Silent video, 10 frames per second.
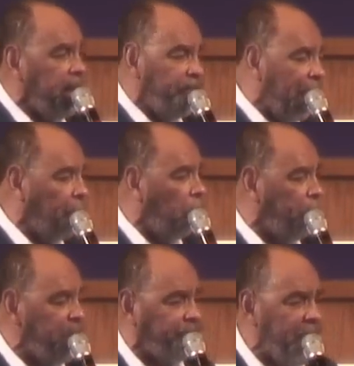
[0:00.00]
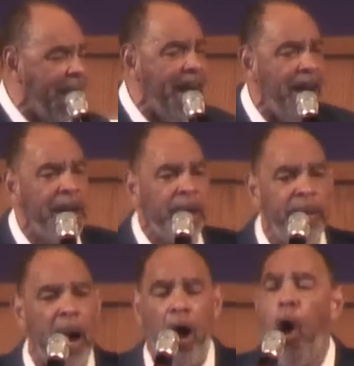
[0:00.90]
And if I'm going to be fair,
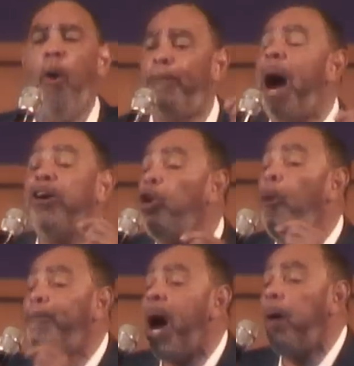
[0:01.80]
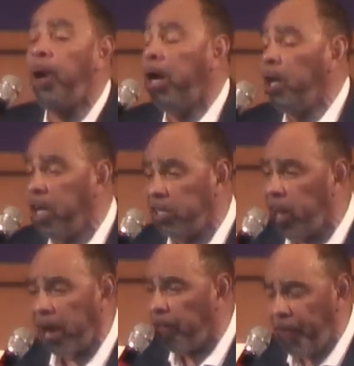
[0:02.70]
Barack Obama could
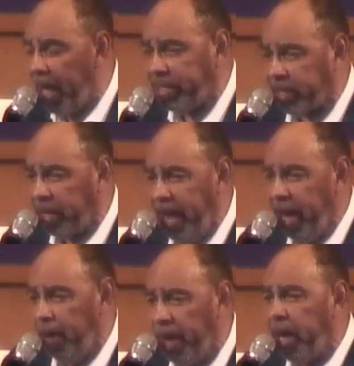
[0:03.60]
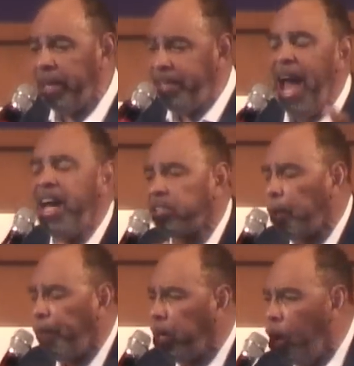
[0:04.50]
sacrifice the lamb. And
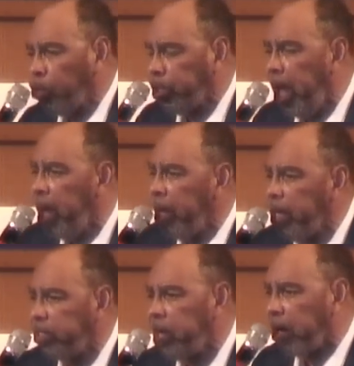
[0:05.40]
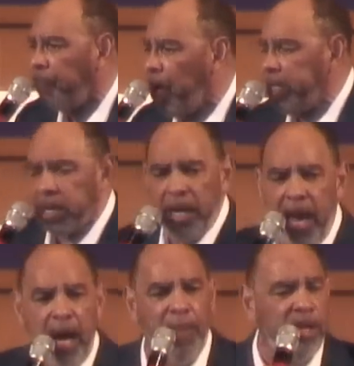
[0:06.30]
Nancy Pelosi could sacrifice the
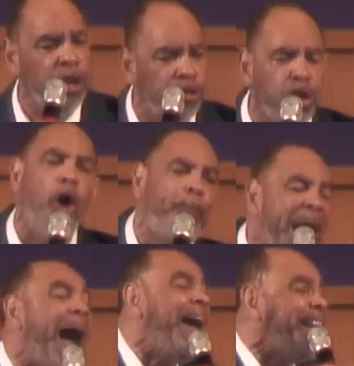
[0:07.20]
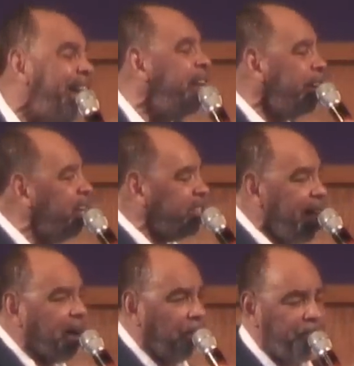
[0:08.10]
lamb. And Joe Biden could
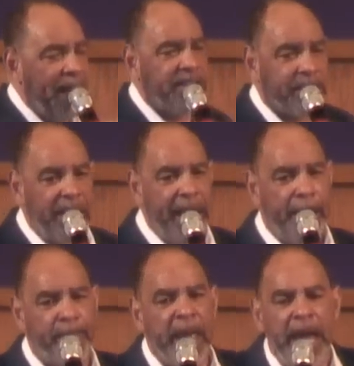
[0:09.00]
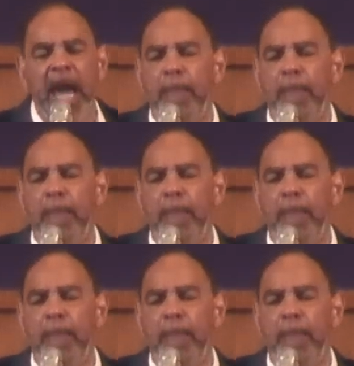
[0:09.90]
sacrifice the lamb.